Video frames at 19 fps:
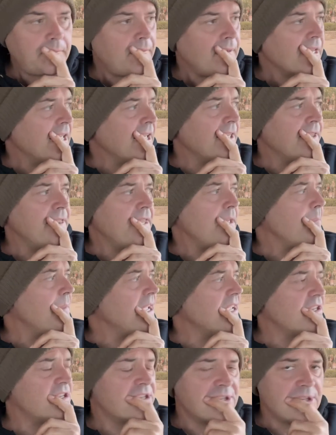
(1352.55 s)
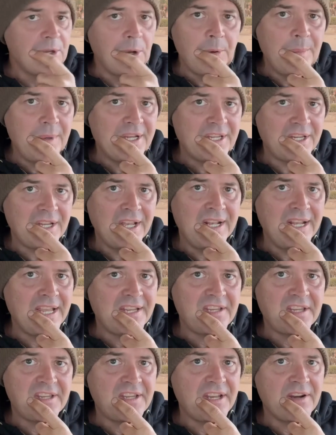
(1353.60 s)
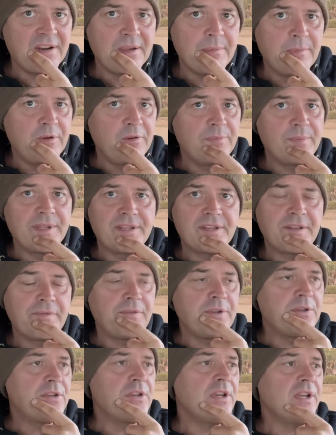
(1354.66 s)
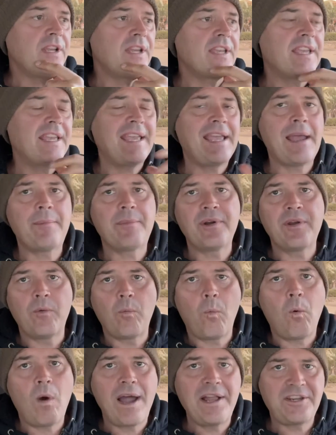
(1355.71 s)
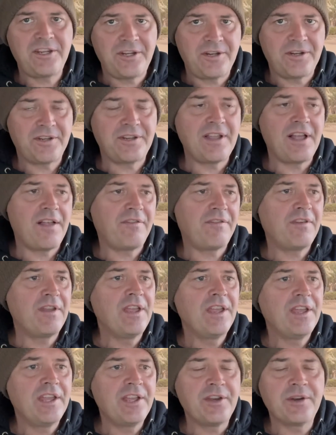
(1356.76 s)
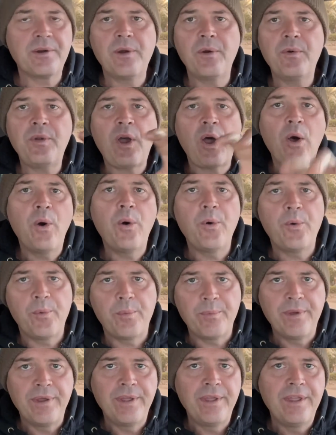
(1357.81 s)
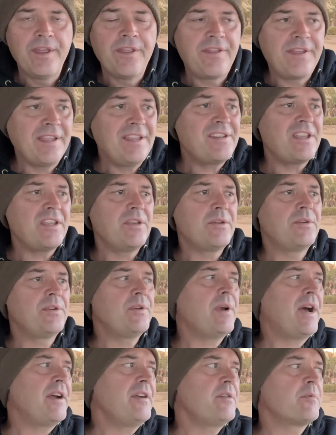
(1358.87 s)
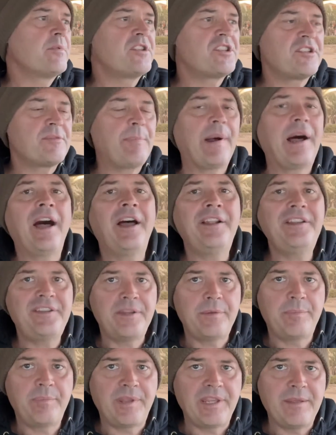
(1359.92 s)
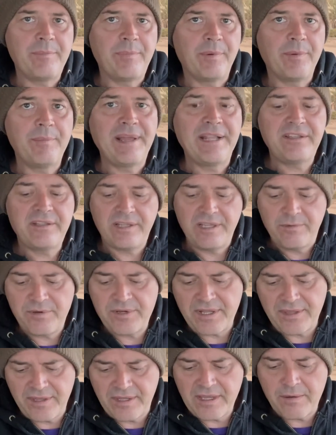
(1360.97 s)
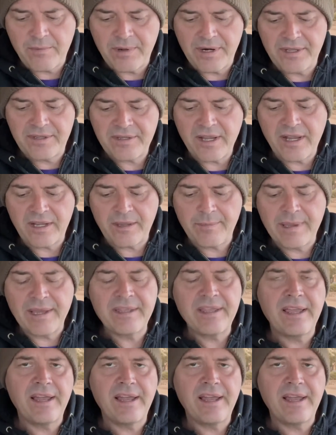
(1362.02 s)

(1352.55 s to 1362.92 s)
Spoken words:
and they make so much unnecessary movements. If you took a camera and watched yourself in your own home, things that you do, how you respond to people mentally, which I think I want to talk about,